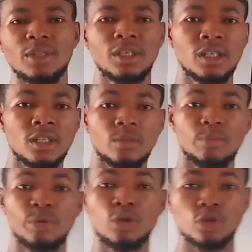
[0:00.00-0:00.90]

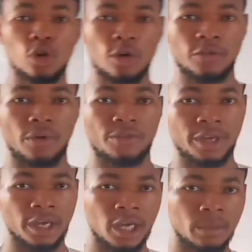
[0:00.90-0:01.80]
meaning both of
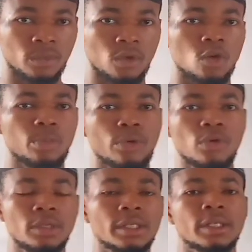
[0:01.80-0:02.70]
them
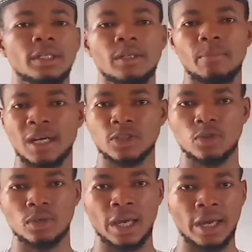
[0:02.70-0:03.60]
opened in
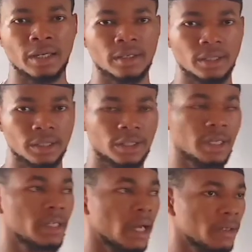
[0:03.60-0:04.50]
masculine
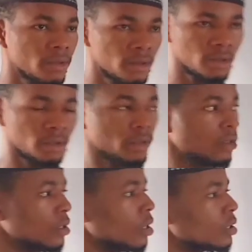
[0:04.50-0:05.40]
gender.
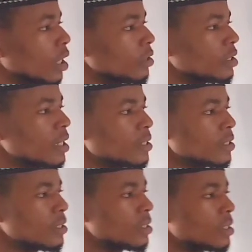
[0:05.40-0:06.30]
Now the
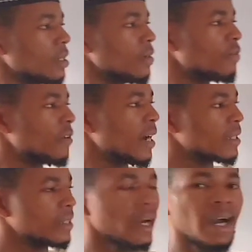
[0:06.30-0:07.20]
next is
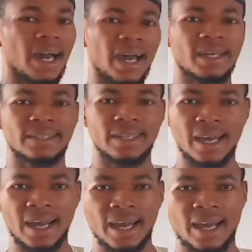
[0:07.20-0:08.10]

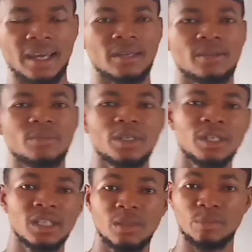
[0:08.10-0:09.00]
fatahata,
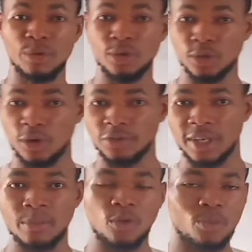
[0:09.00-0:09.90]
meaning both of
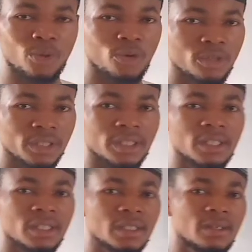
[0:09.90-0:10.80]
them opened
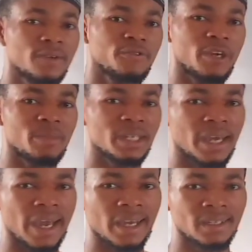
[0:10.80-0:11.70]
in
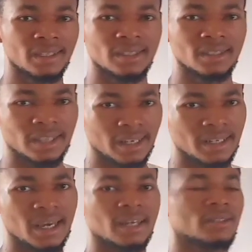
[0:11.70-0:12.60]
feminine
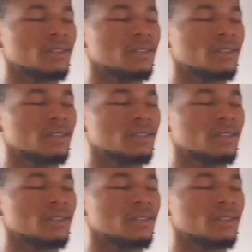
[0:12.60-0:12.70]
gender.